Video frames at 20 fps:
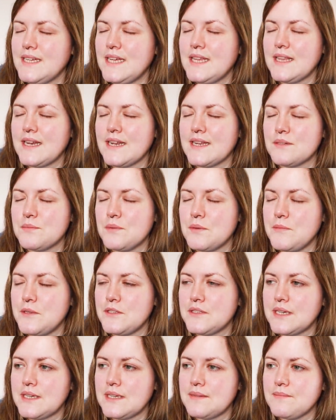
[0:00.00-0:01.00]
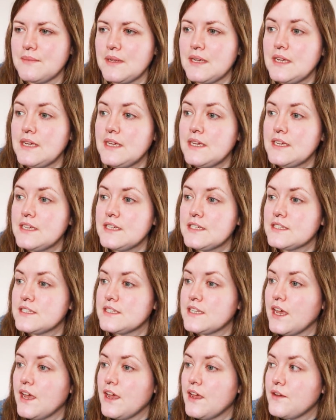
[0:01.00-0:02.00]
then I had to put music in.
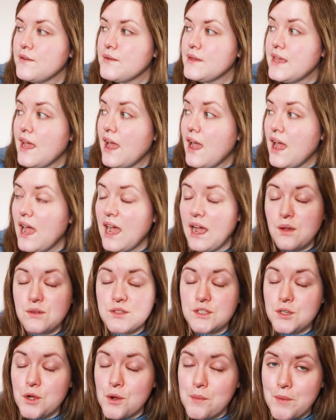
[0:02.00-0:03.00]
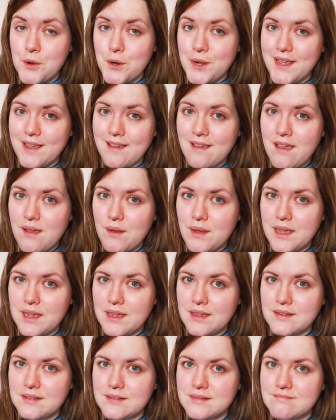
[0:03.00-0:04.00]
So yeah, how's your morning
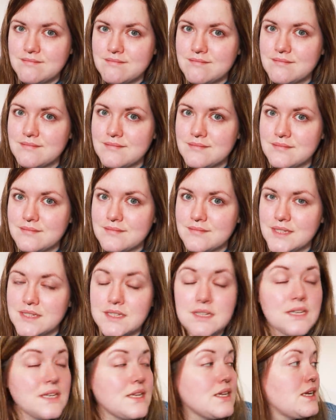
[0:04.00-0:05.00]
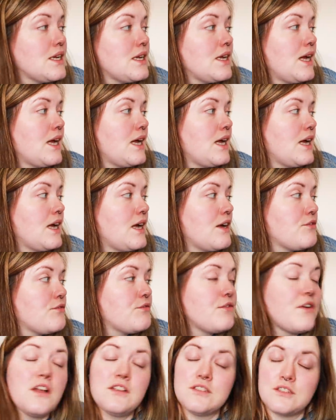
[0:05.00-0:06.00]
going?
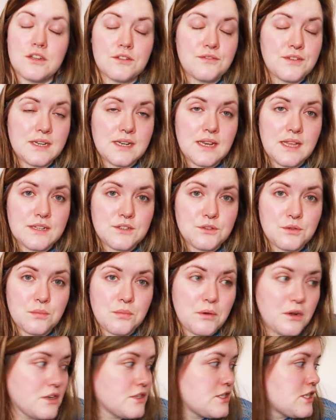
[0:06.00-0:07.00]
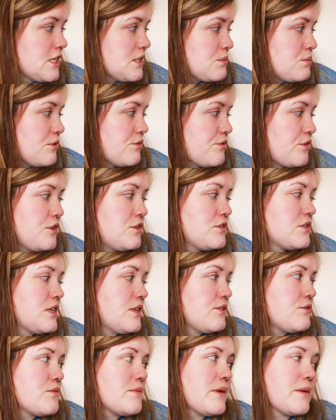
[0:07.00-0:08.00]
First off, I'd like to apologize
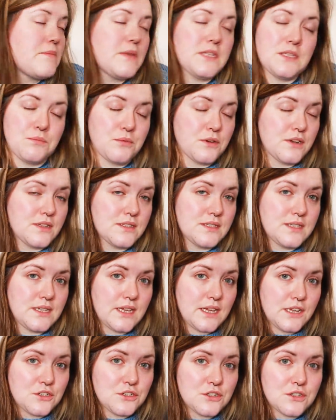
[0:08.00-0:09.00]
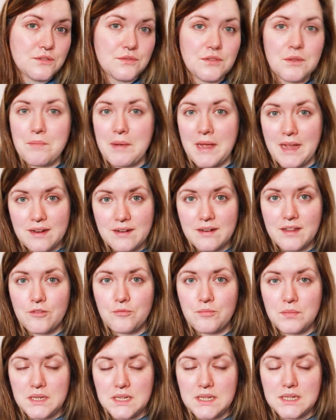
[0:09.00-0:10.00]
profusely for my mispronunciation of the pattern
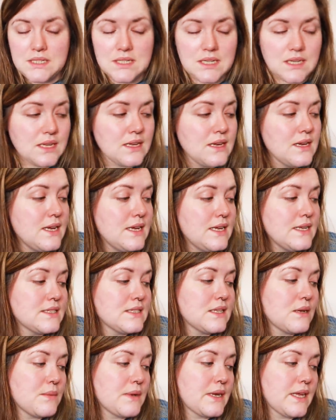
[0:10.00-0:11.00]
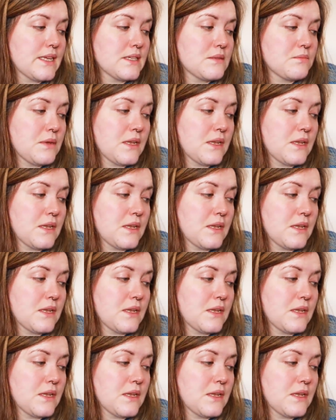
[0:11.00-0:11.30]
I've been knitting. Someone has